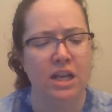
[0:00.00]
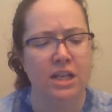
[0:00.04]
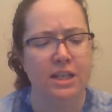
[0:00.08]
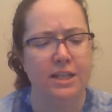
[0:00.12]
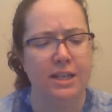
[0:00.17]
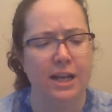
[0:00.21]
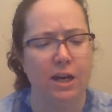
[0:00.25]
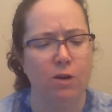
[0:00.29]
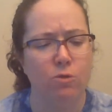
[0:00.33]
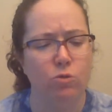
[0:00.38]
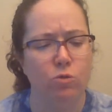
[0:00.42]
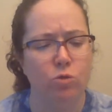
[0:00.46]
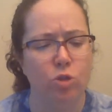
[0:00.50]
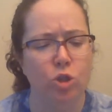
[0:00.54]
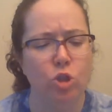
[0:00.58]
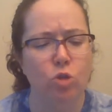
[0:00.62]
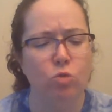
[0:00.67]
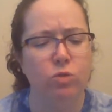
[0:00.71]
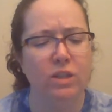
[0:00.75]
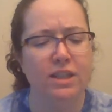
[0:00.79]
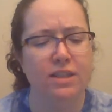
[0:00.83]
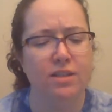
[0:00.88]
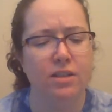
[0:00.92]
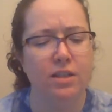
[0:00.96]
Now, you
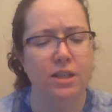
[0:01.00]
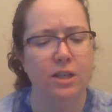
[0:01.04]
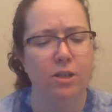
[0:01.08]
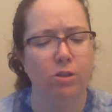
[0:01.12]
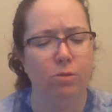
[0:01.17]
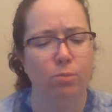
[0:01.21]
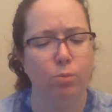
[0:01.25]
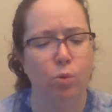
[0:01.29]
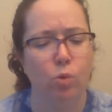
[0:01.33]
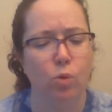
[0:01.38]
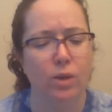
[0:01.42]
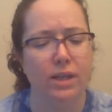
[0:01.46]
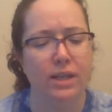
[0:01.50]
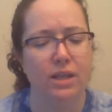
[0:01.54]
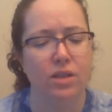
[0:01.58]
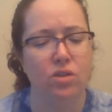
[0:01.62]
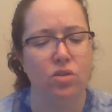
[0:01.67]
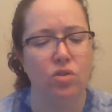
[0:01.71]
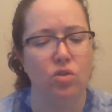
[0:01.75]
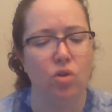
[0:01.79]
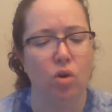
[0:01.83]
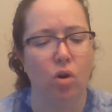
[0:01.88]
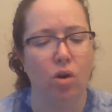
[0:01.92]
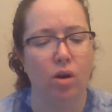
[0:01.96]
listen here, boy, he
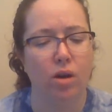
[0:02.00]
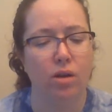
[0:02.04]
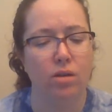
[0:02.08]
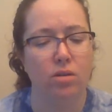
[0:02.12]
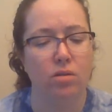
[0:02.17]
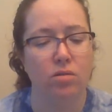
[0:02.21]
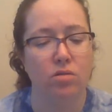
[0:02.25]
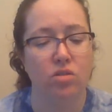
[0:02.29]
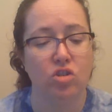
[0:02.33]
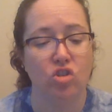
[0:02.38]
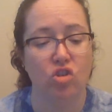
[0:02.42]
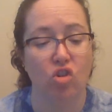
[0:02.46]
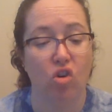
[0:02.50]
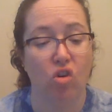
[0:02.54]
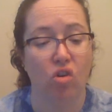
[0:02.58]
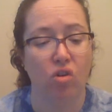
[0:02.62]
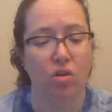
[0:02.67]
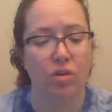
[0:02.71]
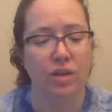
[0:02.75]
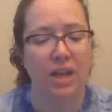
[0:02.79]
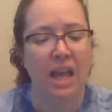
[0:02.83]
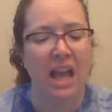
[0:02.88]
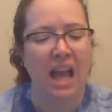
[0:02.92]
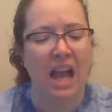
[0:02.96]

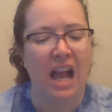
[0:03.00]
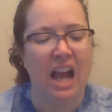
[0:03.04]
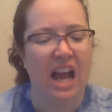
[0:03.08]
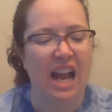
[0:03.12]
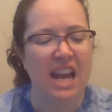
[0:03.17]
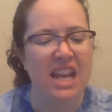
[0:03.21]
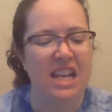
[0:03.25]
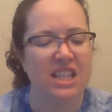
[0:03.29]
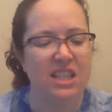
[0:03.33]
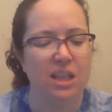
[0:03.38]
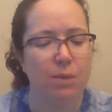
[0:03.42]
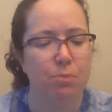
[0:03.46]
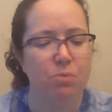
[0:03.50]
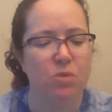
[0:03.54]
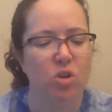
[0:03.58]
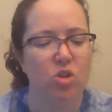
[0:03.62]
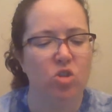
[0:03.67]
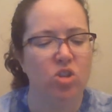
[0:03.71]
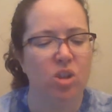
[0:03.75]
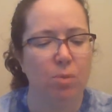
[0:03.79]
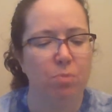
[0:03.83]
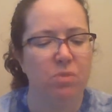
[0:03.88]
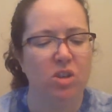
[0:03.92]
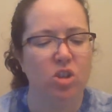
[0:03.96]
snarled. I accept
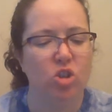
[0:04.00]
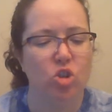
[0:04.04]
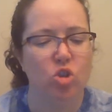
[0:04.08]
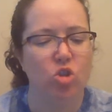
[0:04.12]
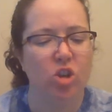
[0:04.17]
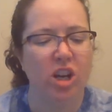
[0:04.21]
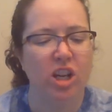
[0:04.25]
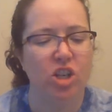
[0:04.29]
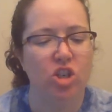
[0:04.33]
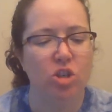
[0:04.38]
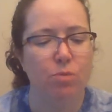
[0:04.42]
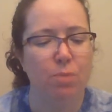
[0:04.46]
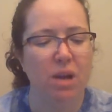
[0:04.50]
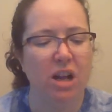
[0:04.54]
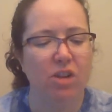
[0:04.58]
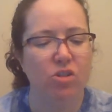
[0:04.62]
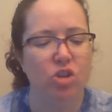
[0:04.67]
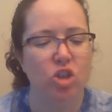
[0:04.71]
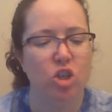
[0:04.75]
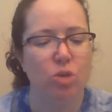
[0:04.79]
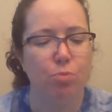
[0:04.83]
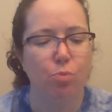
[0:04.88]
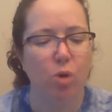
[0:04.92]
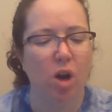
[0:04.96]
there's something strange
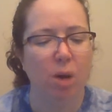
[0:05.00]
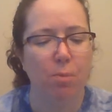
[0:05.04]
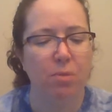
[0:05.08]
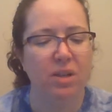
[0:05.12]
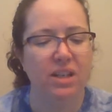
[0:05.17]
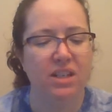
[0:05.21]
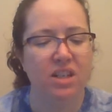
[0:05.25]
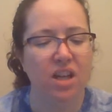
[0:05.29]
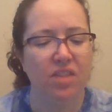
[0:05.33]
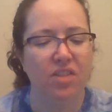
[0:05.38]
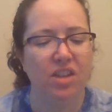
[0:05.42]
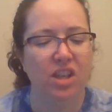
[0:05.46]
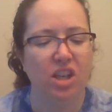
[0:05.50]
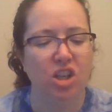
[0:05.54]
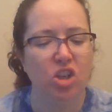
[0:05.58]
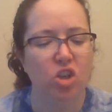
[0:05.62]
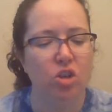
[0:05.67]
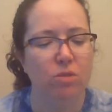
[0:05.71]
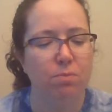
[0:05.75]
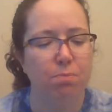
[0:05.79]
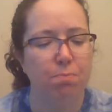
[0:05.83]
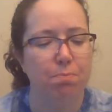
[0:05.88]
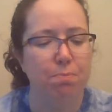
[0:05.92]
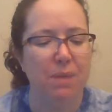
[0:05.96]
about you, probably nothing a
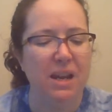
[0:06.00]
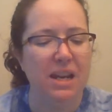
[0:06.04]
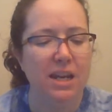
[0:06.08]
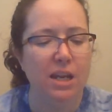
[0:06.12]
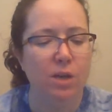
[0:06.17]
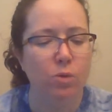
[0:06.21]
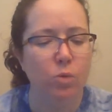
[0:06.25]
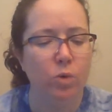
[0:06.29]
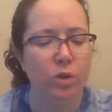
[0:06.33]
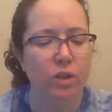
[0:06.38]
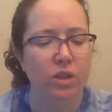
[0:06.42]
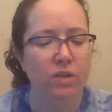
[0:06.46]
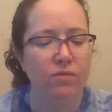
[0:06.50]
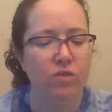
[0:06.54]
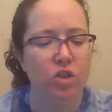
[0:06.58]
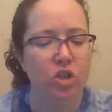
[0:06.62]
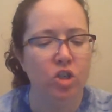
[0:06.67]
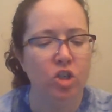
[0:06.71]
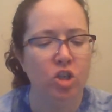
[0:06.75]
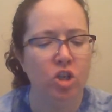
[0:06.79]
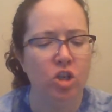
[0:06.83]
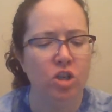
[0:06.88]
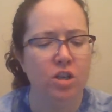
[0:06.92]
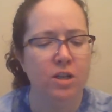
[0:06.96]
good beating wouldn't have
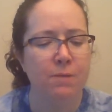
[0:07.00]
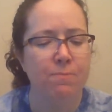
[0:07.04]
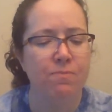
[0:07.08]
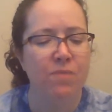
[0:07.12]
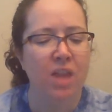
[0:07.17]
cured.